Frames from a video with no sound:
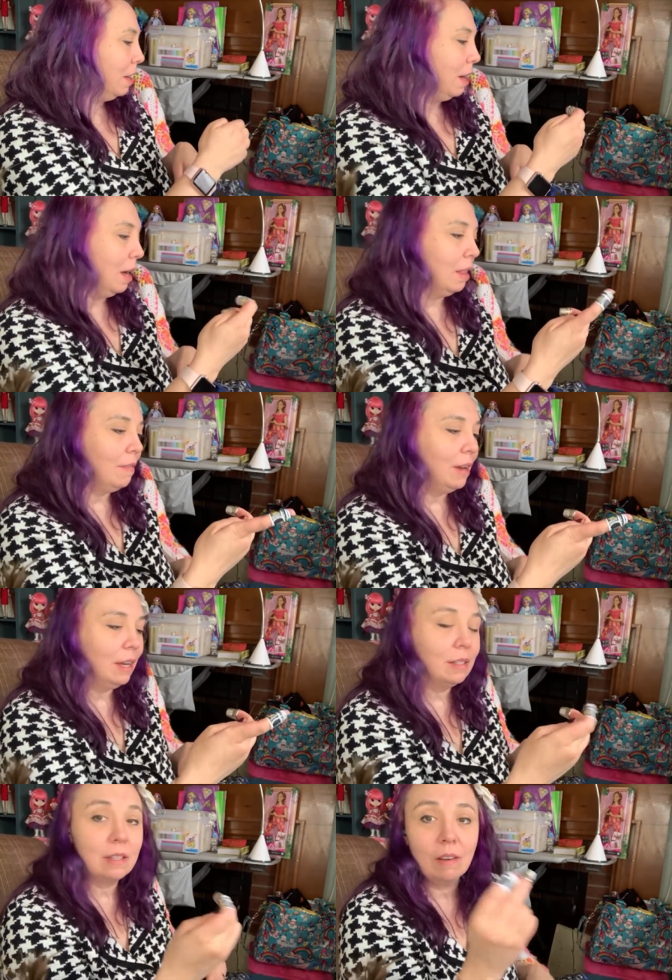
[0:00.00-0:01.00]
I love hand
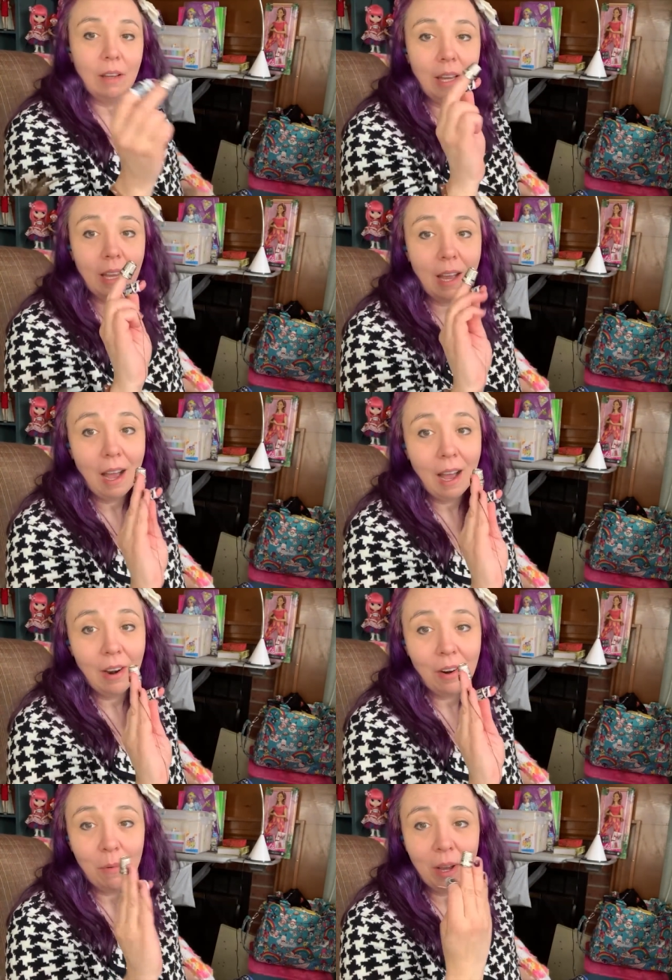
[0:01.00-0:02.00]
sewing. I don't
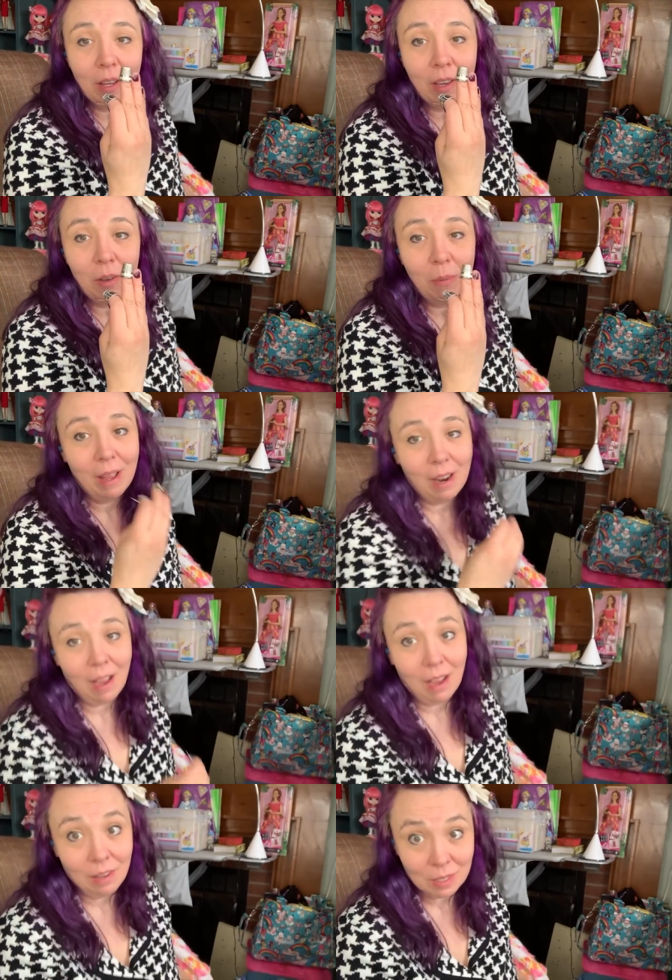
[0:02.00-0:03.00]
know about you, but I
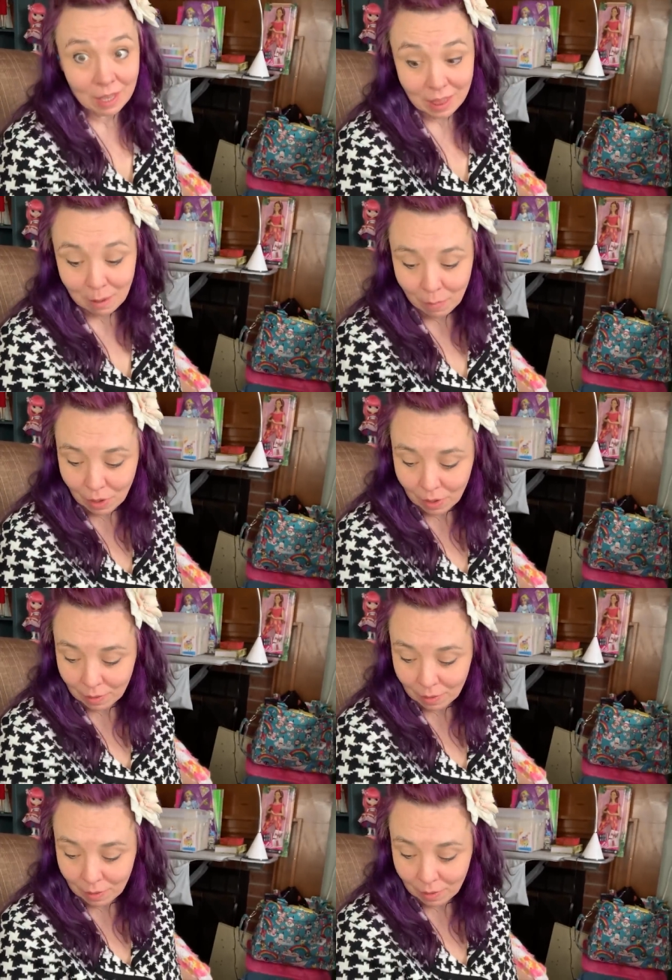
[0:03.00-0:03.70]
use a thimble.